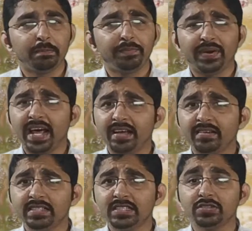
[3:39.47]
Prior
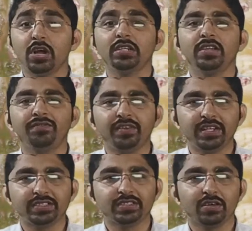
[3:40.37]
runs not the
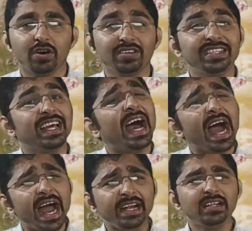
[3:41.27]
finished or the
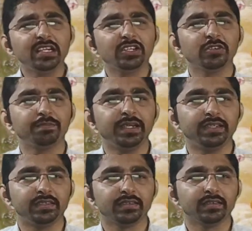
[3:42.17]
idle
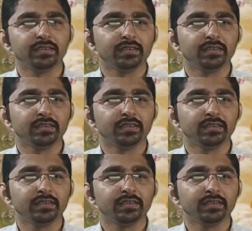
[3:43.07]
equipment.